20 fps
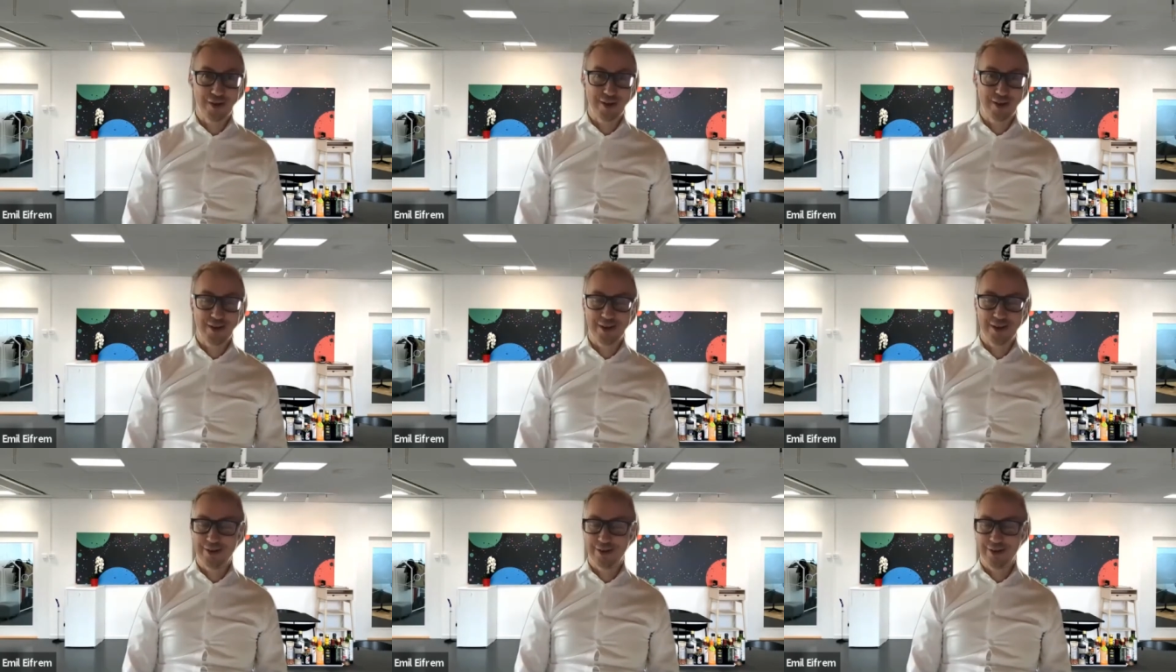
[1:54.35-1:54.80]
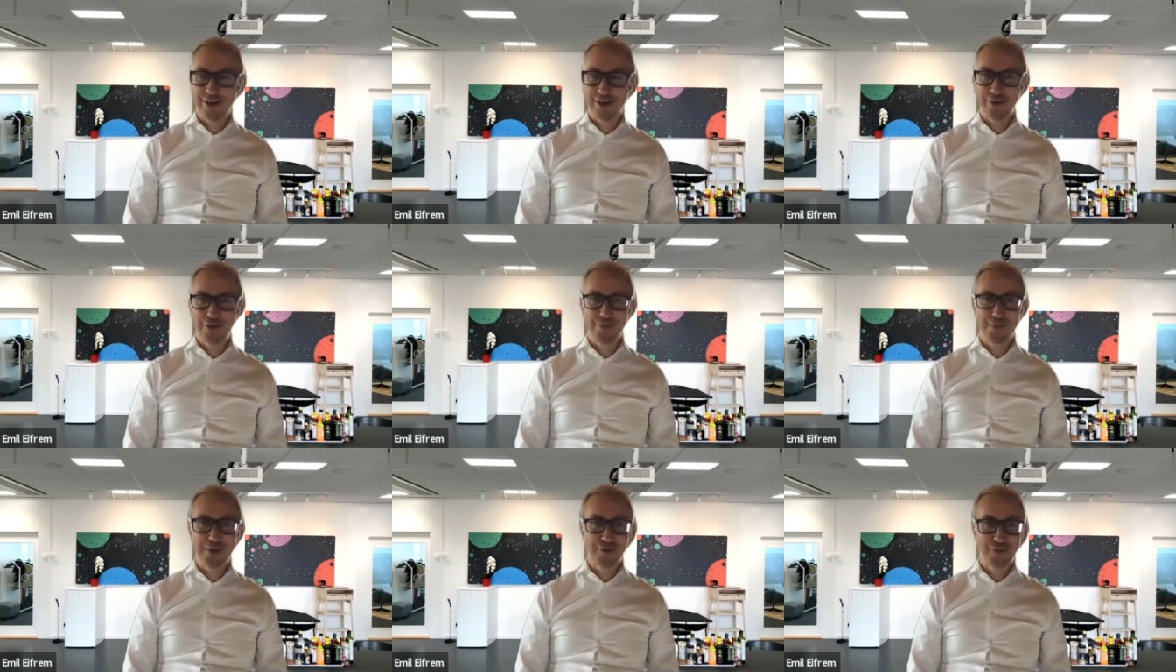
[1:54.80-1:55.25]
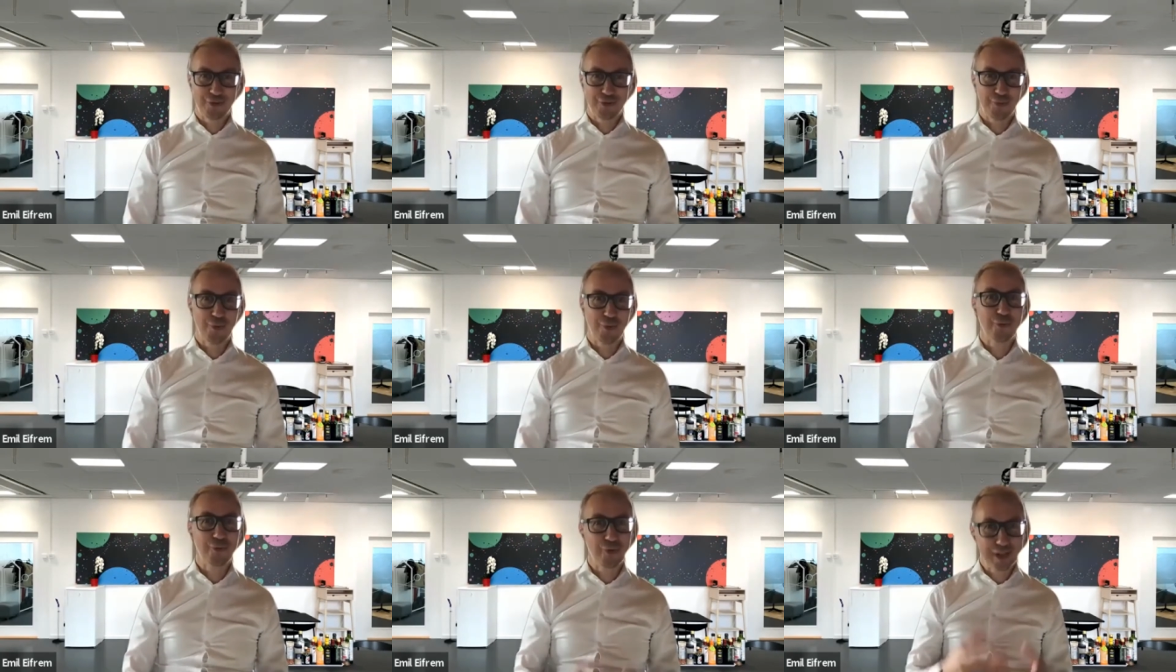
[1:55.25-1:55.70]
And you mentioned the
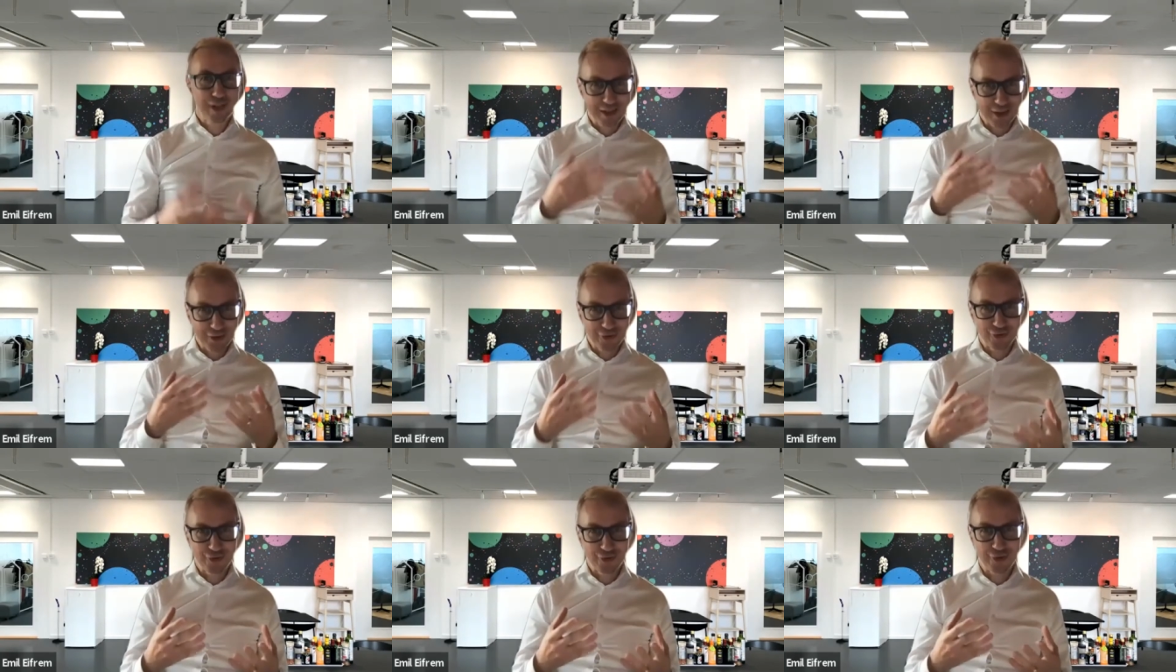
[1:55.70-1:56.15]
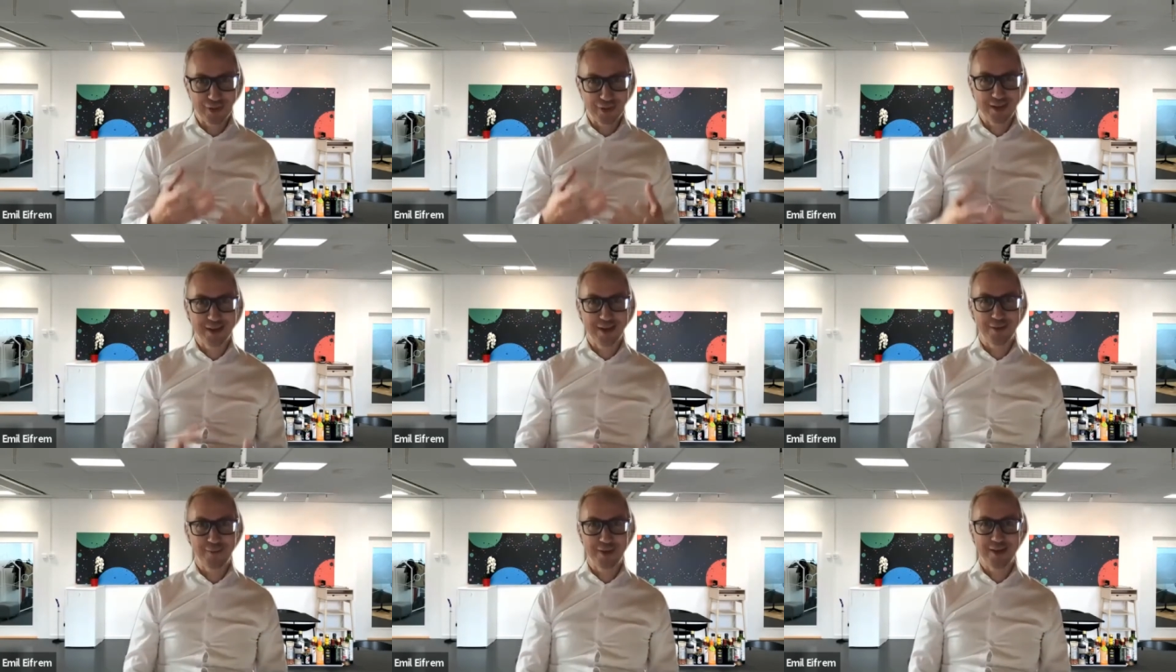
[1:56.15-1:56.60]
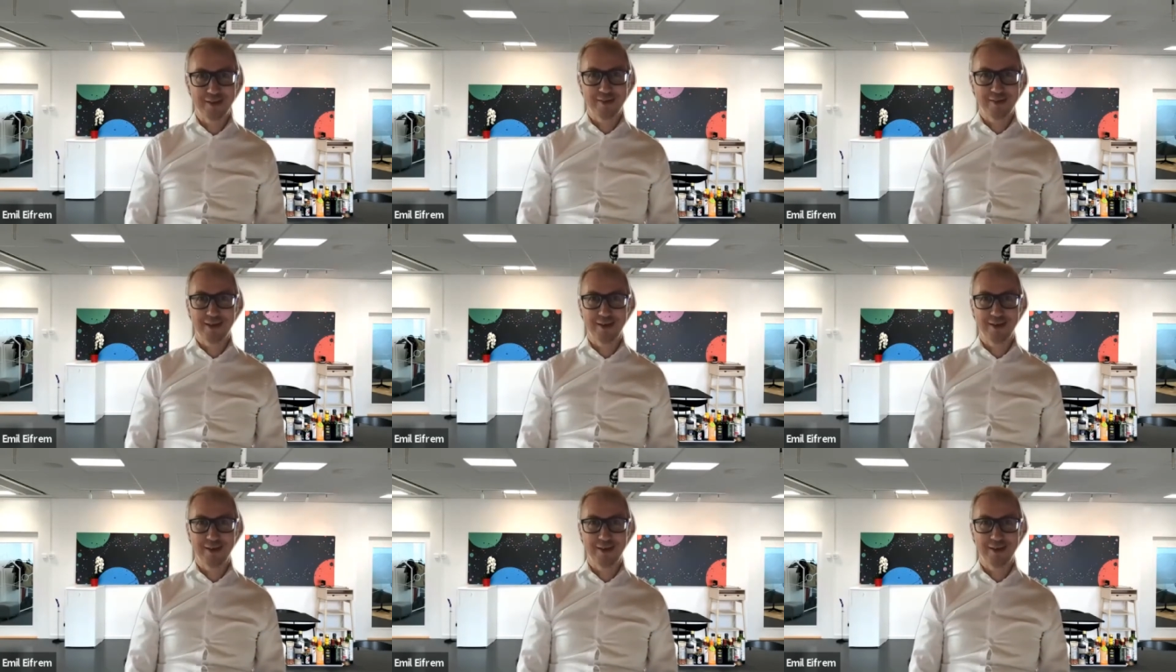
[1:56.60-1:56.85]
word relational database.